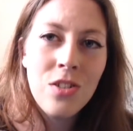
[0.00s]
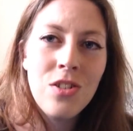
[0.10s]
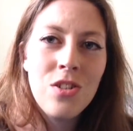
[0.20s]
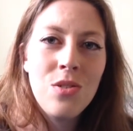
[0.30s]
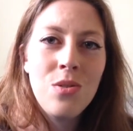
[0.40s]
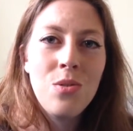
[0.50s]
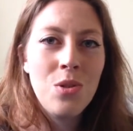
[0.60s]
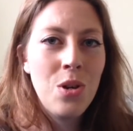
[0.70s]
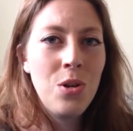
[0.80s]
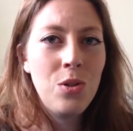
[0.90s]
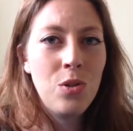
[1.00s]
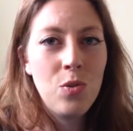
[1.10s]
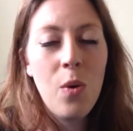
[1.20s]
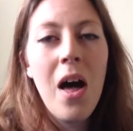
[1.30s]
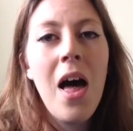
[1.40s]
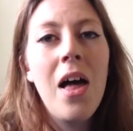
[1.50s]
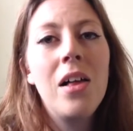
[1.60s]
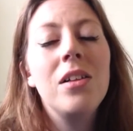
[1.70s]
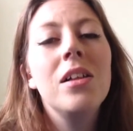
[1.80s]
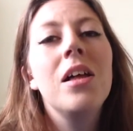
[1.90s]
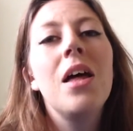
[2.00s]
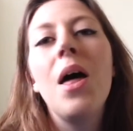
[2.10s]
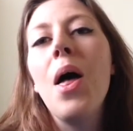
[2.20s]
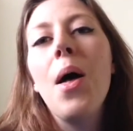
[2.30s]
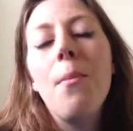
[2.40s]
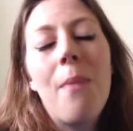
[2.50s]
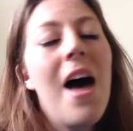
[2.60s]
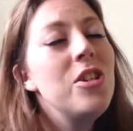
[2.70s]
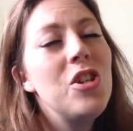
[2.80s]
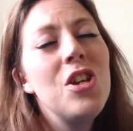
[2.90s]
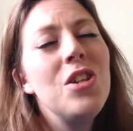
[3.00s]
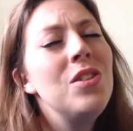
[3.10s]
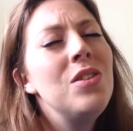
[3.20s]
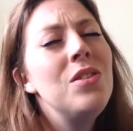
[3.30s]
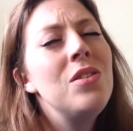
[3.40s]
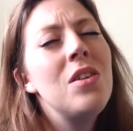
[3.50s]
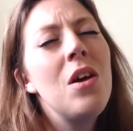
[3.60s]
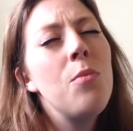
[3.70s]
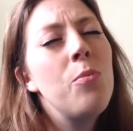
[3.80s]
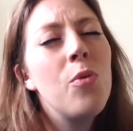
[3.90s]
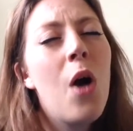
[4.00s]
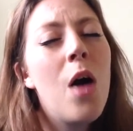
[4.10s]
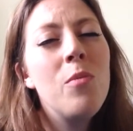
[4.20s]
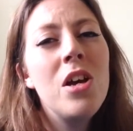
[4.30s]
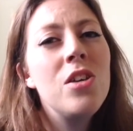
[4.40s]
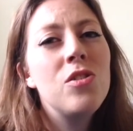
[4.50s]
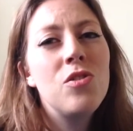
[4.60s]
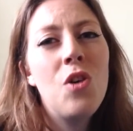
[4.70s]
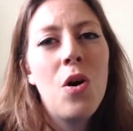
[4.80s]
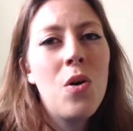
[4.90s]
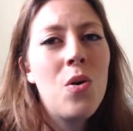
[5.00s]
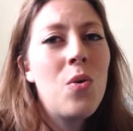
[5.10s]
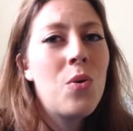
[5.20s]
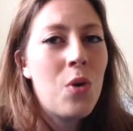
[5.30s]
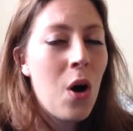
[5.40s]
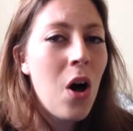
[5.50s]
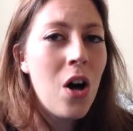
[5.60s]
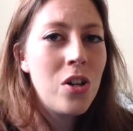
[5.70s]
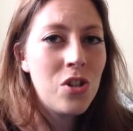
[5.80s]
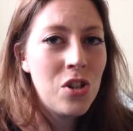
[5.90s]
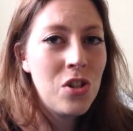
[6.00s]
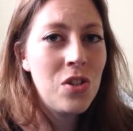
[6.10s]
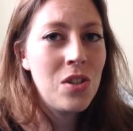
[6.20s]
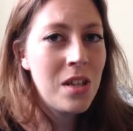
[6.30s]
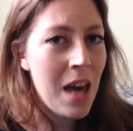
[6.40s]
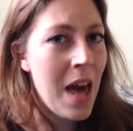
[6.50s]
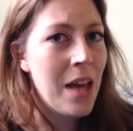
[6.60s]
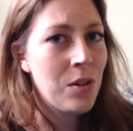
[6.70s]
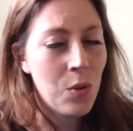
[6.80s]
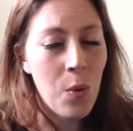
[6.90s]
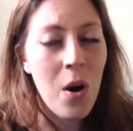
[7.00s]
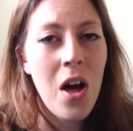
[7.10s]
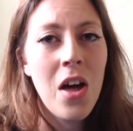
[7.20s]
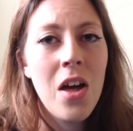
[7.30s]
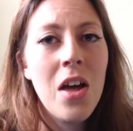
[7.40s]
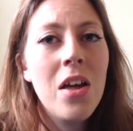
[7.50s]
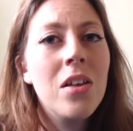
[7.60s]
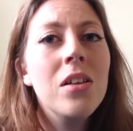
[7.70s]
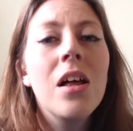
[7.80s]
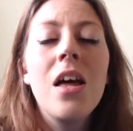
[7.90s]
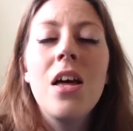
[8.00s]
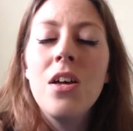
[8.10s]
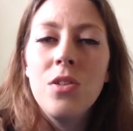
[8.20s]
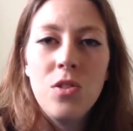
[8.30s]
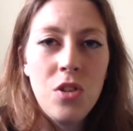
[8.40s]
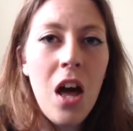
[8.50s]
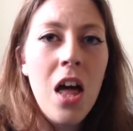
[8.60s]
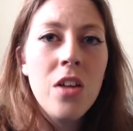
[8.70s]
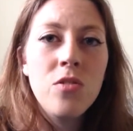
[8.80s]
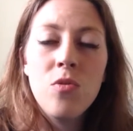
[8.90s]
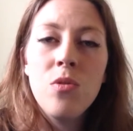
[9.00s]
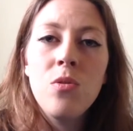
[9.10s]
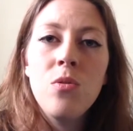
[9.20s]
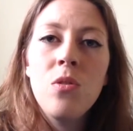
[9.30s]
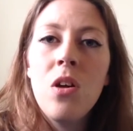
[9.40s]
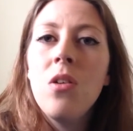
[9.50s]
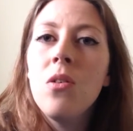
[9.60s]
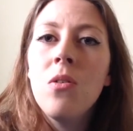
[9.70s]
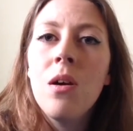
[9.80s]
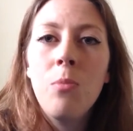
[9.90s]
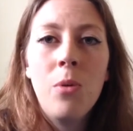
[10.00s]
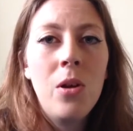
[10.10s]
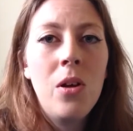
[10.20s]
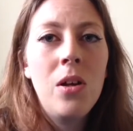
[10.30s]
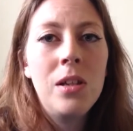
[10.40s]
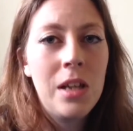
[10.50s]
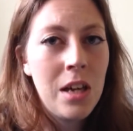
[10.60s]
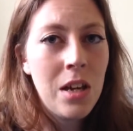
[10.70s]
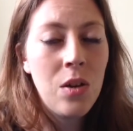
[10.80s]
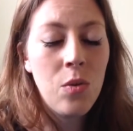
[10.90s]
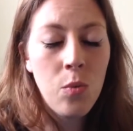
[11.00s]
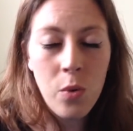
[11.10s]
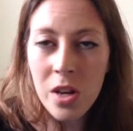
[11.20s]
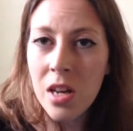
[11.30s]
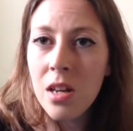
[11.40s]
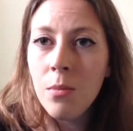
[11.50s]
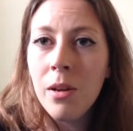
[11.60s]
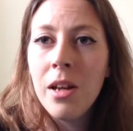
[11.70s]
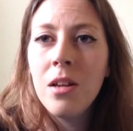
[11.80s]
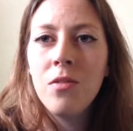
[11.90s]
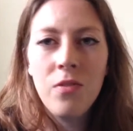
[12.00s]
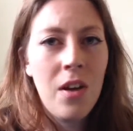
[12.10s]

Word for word: to the swell. Passion's a promise no caution can quell. Stars through the rippling, we blink